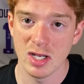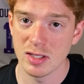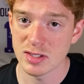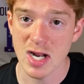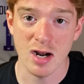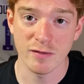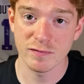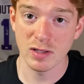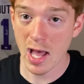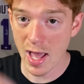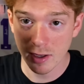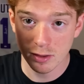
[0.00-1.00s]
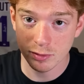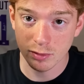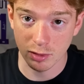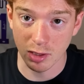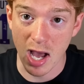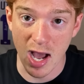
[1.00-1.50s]
it's not a flag
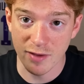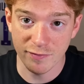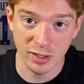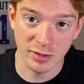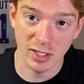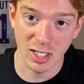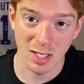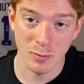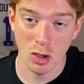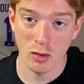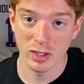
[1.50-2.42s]
live in the game. All it